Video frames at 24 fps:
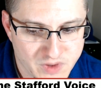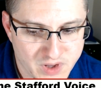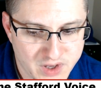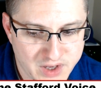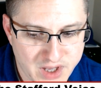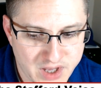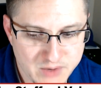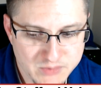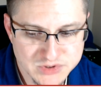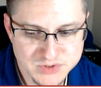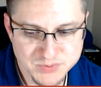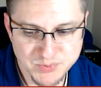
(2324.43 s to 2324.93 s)

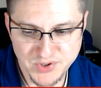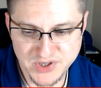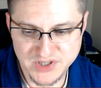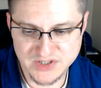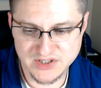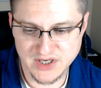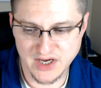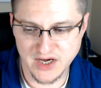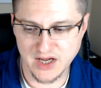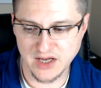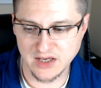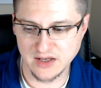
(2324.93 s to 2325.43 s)
he was
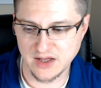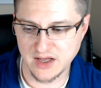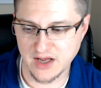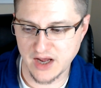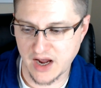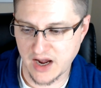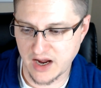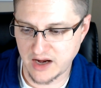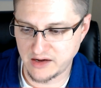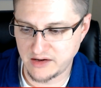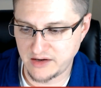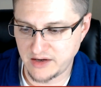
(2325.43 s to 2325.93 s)
presenting the
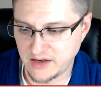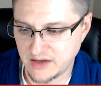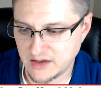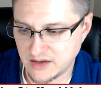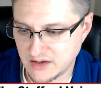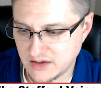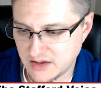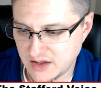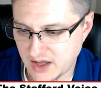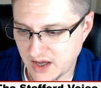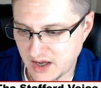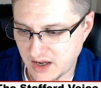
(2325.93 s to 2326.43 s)

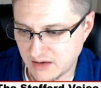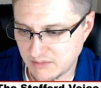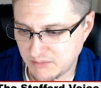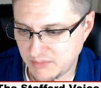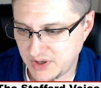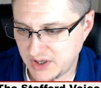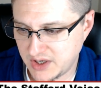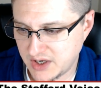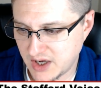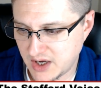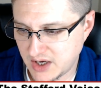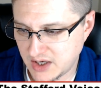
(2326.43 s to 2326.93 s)
idea that
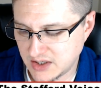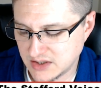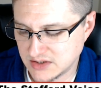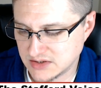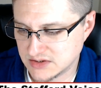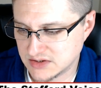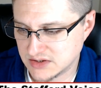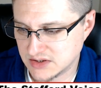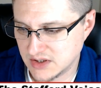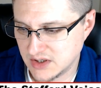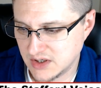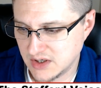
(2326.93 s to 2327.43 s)

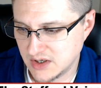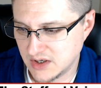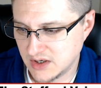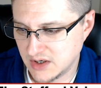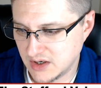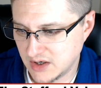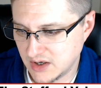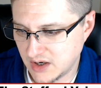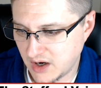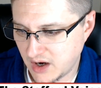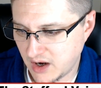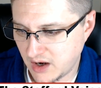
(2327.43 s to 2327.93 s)
because
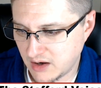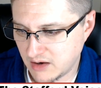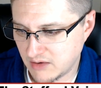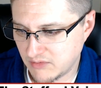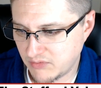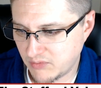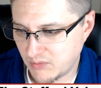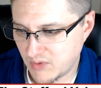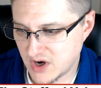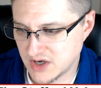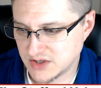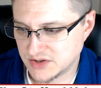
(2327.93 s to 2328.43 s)

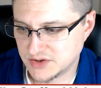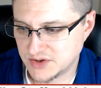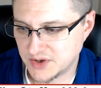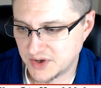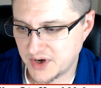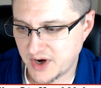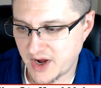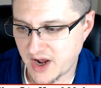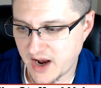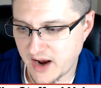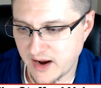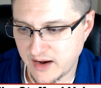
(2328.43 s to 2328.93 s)
of
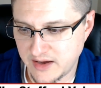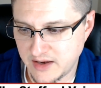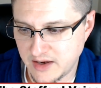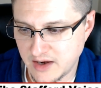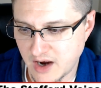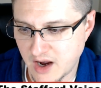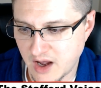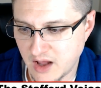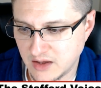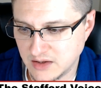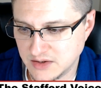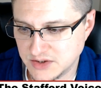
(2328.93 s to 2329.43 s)
Western
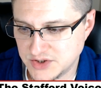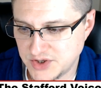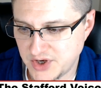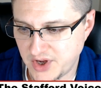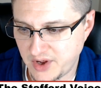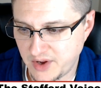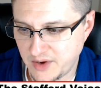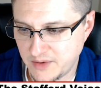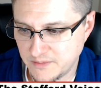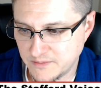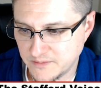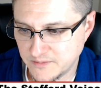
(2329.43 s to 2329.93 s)

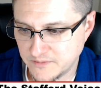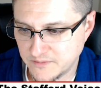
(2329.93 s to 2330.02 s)
ideology,